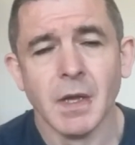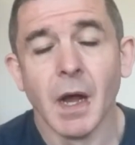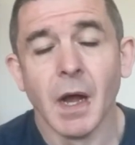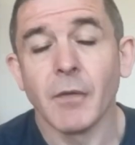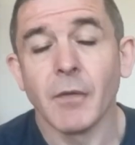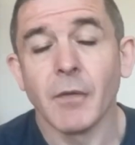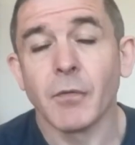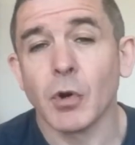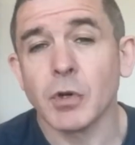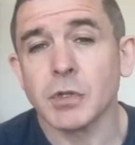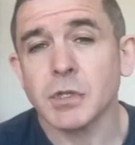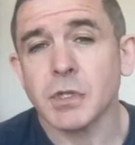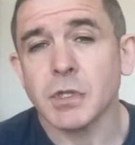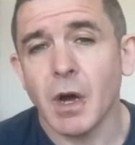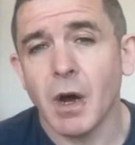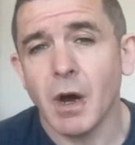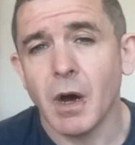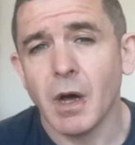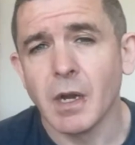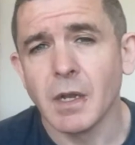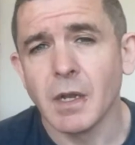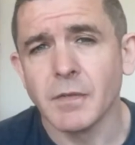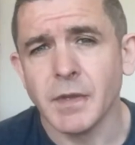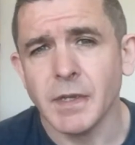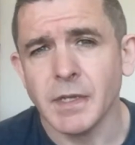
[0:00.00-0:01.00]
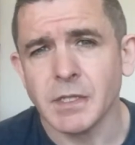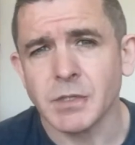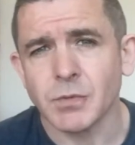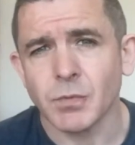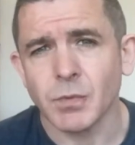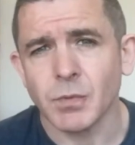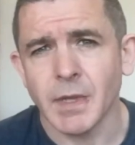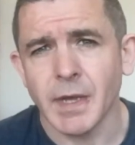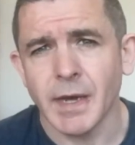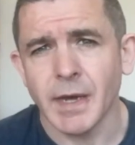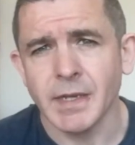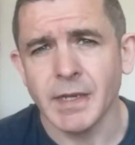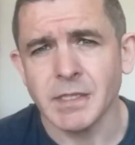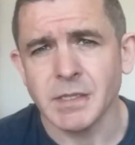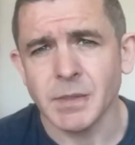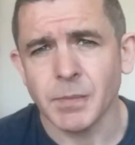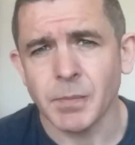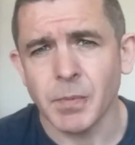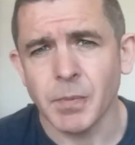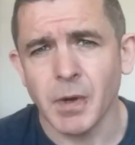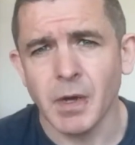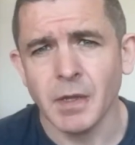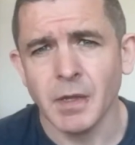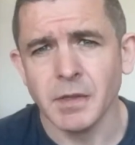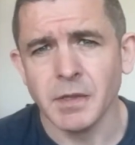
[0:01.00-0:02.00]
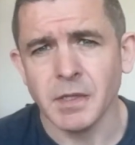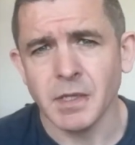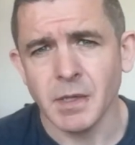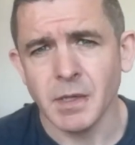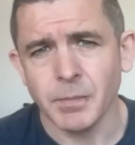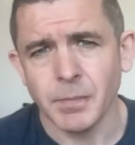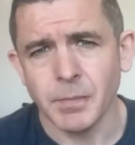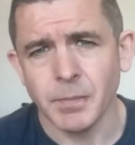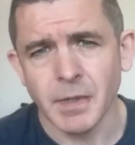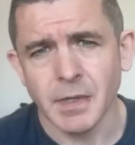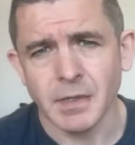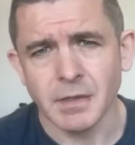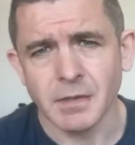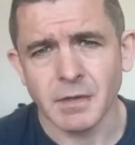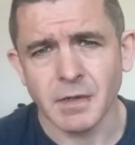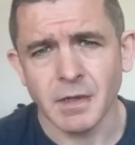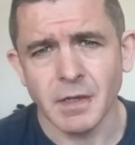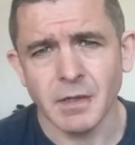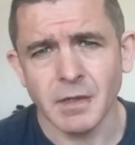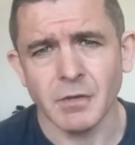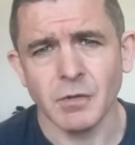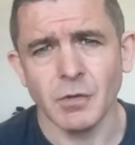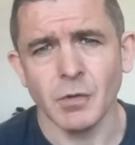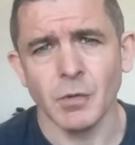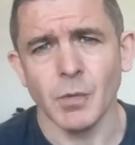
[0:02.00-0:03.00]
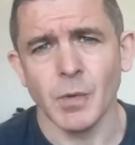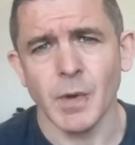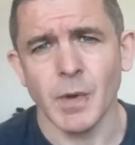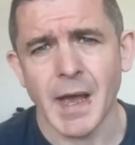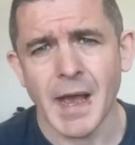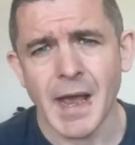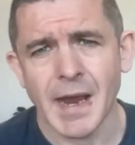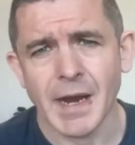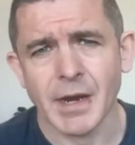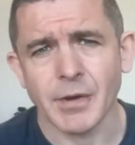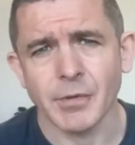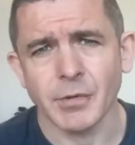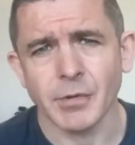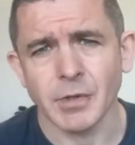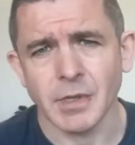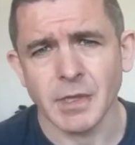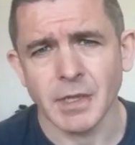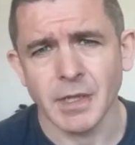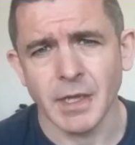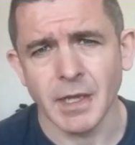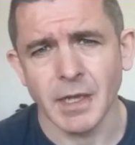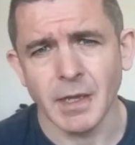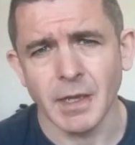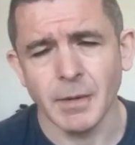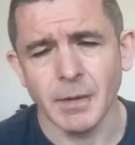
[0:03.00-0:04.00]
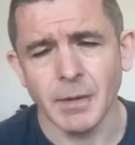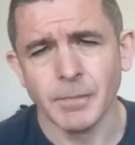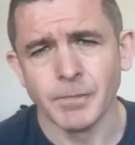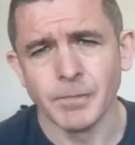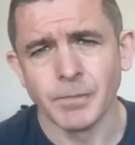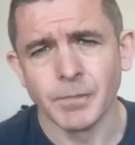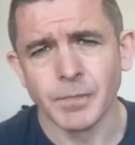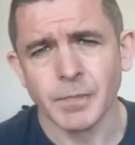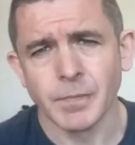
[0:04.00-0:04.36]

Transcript: Of course, all of this relies upon the ability to accurately